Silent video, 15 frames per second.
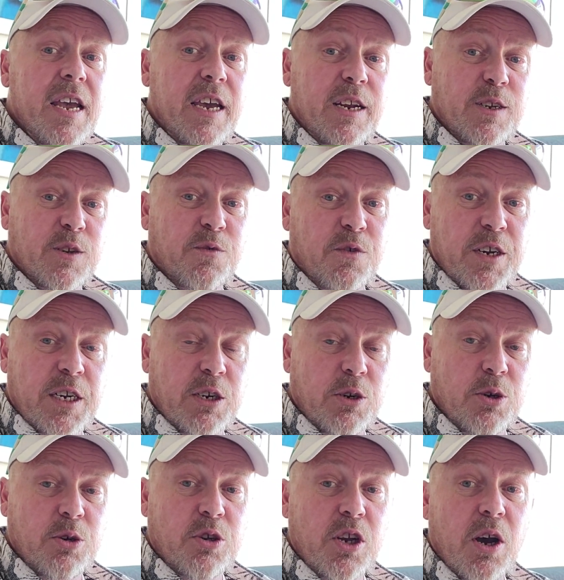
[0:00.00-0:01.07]
It is free to
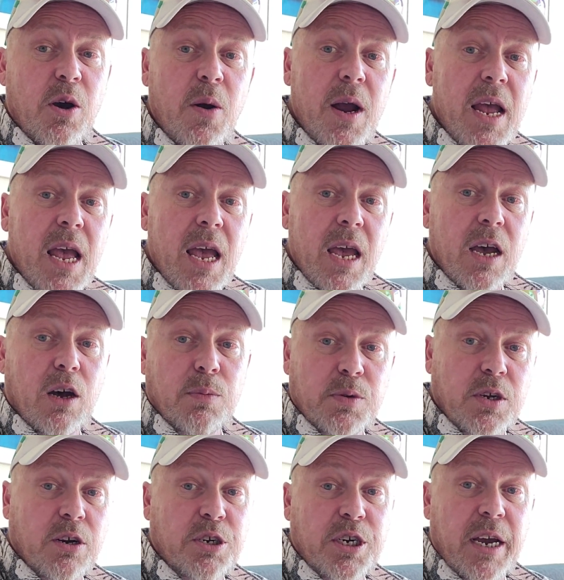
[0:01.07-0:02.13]
do so.
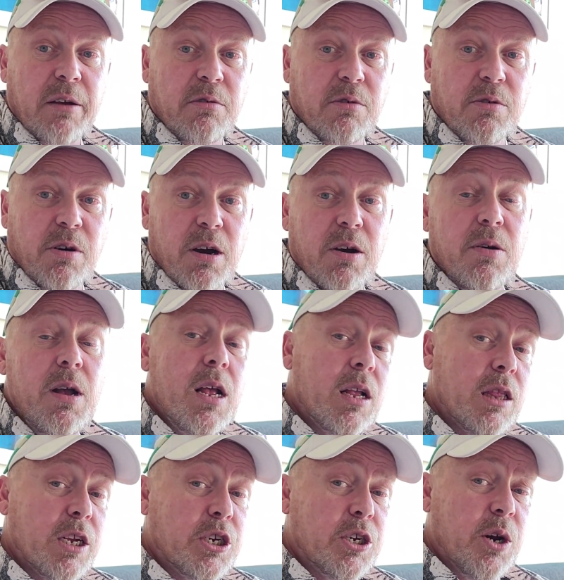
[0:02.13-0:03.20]
Helps our channel grow.
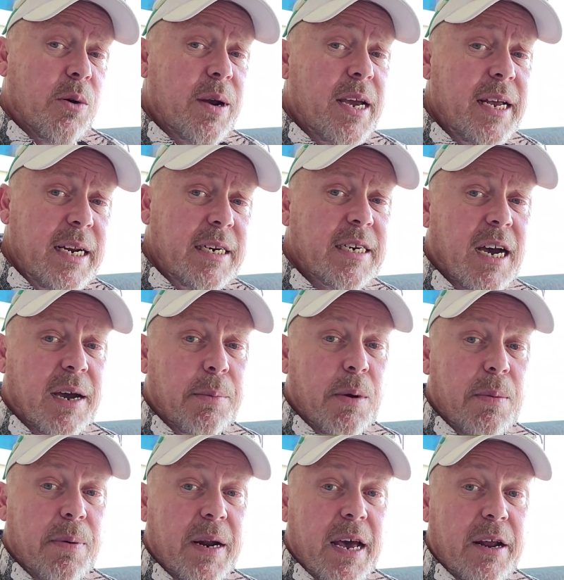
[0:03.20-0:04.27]
Let you know anytime
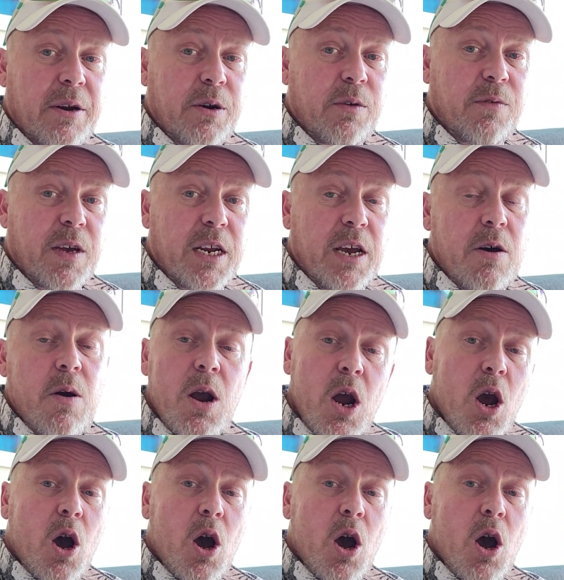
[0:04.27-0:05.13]
we put out a new video.